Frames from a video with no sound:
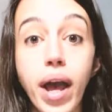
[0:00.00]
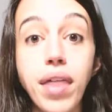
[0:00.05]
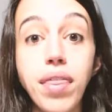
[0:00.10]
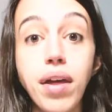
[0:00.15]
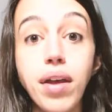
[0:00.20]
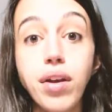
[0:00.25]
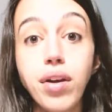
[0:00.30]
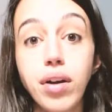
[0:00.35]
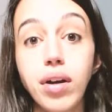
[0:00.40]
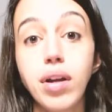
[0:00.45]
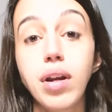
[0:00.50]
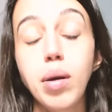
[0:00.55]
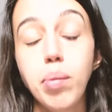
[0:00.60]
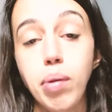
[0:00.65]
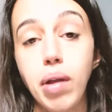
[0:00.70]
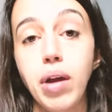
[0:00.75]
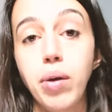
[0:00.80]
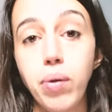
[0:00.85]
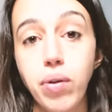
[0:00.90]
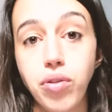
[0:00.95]
that you're going to
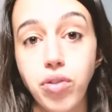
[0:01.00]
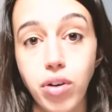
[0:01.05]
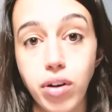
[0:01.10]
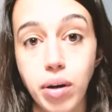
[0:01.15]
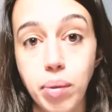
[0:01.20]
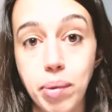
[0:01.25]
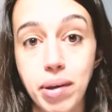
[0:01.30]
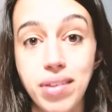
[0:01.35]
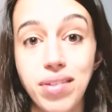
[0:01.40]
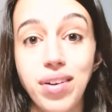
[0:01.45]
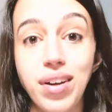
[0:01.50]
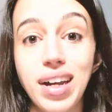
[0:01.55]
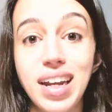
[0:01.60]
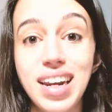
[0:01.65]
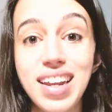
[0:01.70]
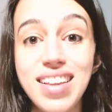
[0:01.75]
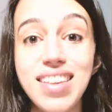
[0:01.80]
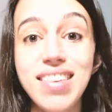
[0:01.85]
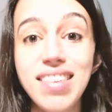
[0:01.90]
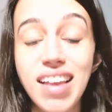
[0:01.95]
apply to a startup is you're
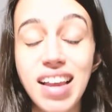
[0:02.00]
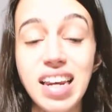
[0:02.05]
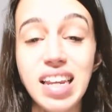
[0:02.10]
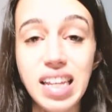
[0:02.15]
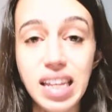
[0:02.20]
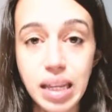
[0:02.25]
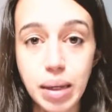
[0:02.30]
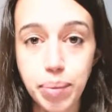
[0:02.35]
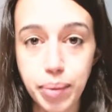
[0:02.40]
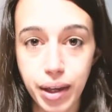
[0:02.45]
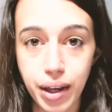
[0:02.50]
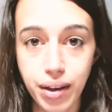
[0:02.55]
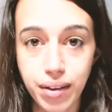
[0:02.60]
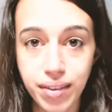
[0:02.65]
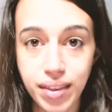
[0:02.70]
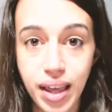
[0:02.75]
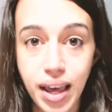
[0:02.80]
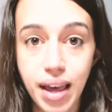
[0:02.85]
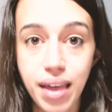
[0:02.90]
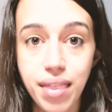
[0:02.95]
going to send
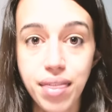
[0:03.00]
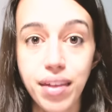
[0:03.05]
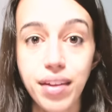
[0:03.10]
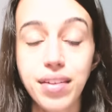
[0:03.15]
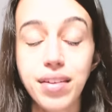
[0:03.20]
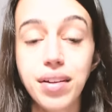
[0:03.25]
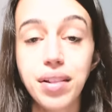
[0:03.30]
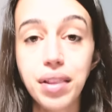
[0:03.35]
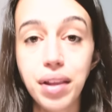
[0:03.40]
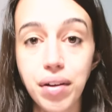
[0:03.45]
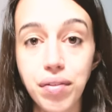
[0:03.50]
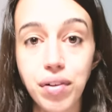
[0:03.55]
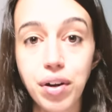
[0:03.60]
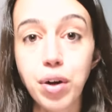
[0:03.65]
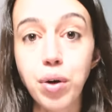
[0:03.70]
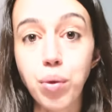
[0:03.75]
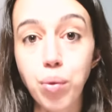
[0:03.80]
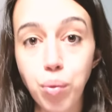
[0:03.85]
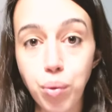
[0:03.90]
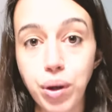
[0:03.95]
emails that
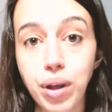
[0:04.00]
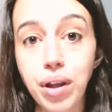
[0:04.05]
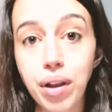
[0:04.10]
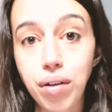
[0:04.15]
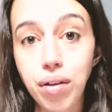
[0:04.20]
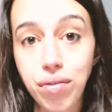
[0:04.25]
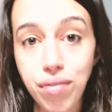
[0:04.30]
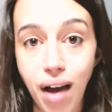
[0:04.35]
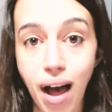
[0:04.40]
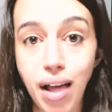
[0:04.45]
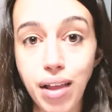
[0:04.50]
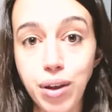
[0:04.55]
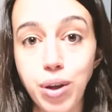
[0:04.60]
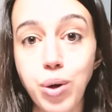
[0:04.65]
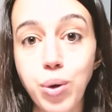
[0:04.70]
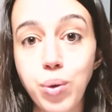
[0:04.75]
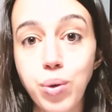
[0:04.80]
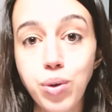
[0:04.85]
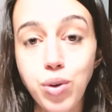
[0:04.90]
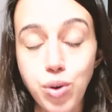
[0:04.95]
deliver real
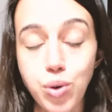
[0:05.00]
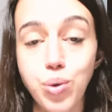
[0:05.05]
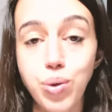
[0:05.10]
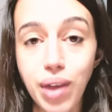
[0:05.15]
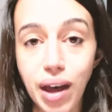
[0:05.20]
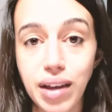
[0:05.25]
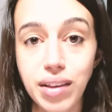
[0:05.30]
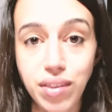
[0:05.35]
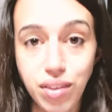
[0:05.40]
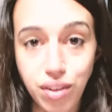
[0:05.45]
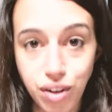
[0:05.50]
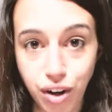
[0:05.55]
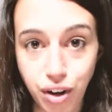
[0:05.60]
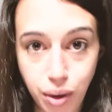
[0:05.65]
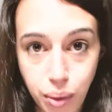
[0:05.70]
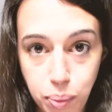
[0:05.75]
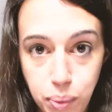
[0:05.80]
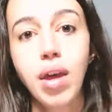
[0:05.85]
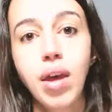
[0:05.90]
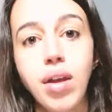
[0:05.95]
value to that
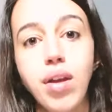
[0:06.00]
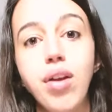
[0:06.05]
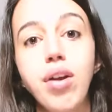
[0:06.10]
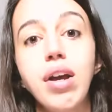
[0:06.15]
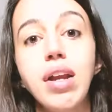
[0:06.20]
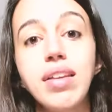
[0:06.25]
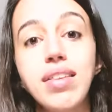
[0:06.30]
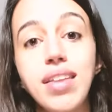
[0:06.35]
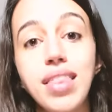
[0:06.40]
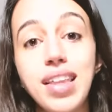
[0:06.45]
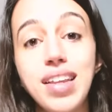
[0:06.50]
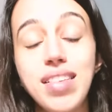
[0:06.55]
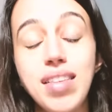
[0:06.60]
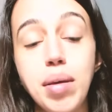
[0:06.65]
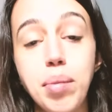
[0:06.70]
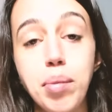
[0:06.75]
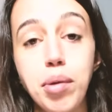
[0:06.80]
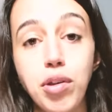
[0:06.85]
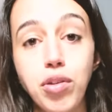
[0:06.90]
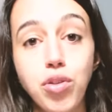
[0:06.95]
startup. You're going to send these
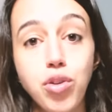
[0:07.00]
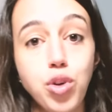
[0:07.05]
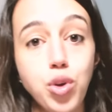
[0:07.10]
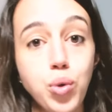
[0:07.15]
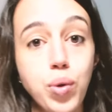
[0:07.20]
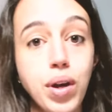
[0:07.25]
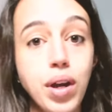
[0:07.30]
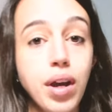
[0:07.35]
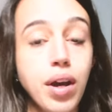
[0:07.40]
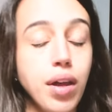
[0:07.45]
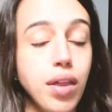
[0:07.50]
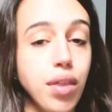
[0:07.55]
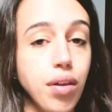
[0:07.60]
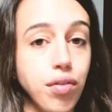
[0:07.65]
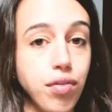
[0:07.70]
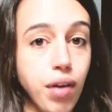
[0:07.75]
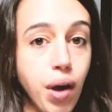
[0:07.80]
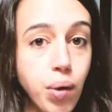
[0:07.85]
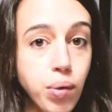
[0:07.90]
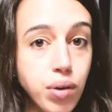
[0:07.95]
emails to
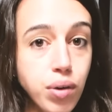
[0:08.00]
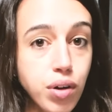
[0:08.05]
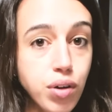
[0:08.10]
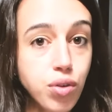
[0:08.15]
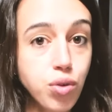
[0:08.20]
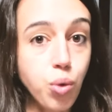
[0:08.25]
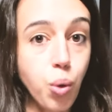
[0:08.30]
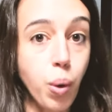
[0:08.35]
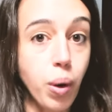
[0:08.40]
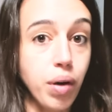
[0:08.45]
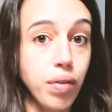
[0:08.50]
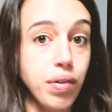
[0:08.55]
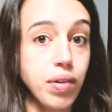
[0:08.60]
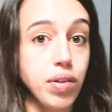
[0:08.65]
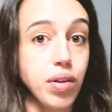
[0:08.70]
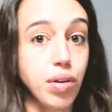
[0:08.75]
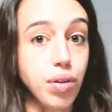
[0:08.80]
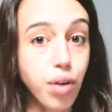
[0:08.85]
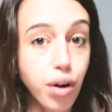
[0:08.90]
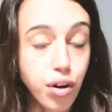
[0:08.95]
the founders, or if
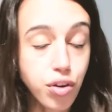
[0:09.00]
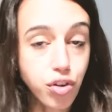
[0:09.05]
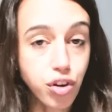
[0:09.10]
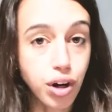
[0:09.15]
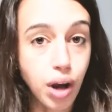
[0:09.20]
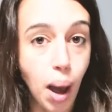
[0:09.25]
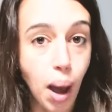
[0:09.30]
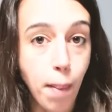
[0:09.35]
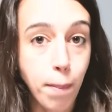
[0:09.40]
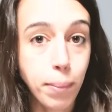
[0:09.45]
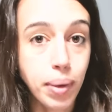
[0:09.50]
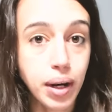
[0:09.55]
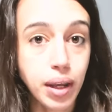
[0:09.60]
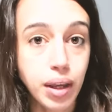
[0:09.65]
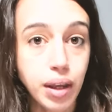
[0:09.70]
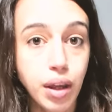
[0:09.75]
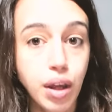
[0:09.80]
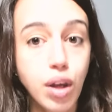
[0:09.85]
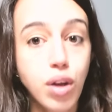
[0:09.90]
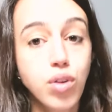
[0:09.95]
it's a larger
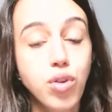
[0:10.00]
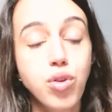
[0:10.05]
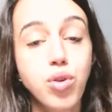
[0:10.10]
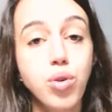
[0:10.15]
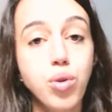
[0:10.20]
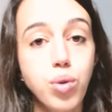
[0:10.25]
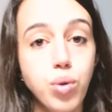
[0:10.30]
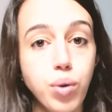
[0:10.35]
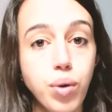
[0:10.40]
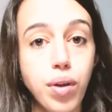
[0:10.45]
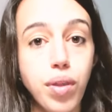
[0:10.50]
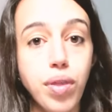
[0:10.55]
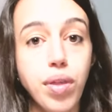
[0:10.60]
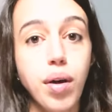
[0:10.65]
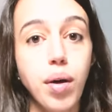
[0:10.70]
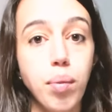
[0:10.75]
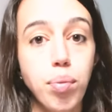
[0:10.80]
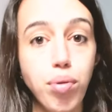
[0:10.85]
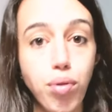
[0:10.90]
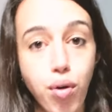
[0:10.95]
company, to
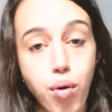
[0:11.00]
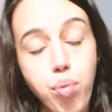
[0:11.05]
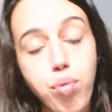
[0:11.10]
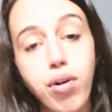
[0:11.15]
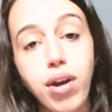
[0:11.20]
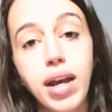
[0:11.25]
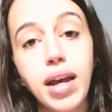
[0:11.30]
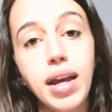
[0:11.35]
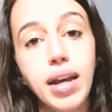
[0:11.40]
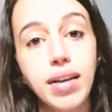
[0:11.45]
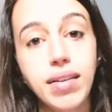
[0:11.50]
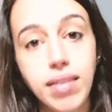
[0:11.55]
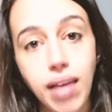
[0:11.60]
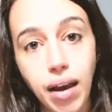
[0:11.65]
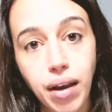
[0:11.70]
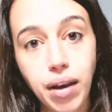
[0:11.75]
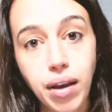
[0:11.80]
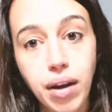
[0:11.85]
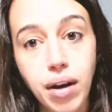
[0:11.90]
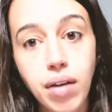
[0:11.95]
the appropriate
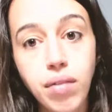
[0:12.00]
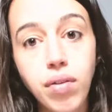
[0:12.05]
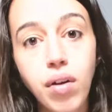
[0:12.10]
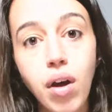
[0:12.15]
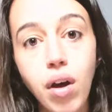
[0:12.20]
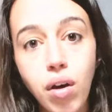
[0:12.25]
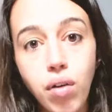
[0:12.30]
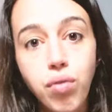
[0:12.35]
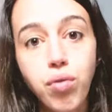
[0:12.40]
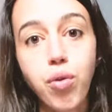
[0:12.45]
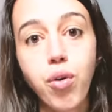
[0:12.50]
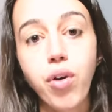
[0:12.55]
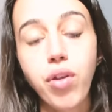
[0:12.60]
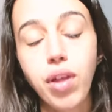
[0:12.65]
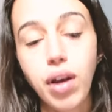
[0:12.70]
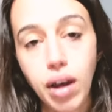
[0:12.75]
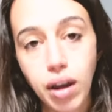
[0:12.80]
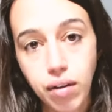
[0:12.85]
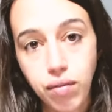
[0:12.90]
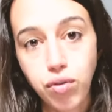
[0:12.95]
executive for
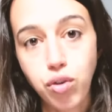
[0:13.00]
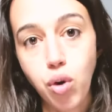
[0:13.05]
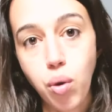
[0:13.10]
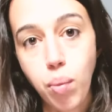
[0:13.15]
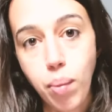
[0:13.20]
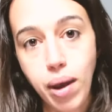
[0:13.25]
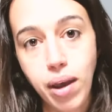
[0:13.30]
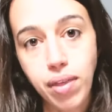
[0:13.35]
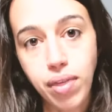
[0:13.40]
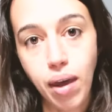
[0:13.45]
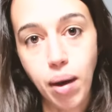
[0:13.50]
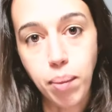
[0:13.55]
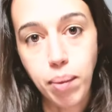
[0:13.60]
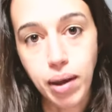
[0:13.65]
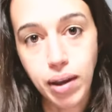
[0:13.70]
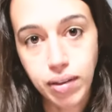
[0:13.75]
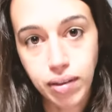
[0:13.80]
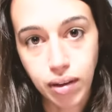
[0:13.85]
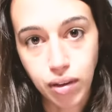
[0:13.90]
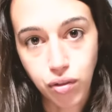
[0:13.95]
the kind of domain that
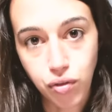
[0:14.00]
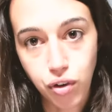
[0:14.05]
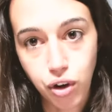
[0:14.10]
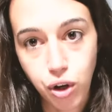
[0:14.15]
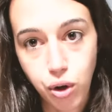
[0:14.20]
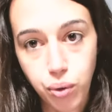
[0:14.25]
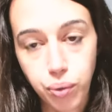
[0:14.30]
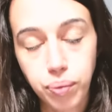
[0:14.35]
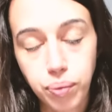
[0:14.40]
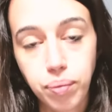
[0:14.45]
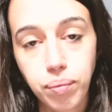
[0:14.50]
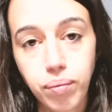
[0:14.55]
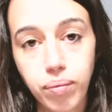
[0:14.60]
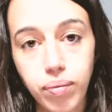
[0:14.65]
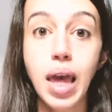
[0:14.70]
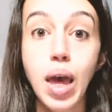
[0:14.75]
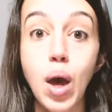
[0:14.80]
makes sense for you.